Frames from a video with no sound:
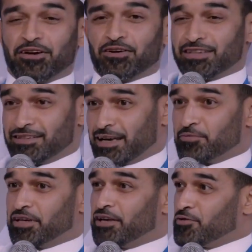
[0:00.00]
you know, I'm
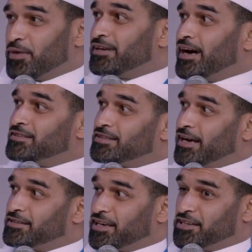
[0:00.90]
going to give you my
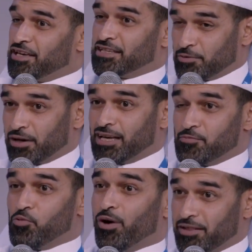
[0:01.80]
99 techniques. I'm going to
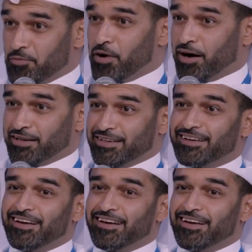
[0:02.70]
keep one in the pocket.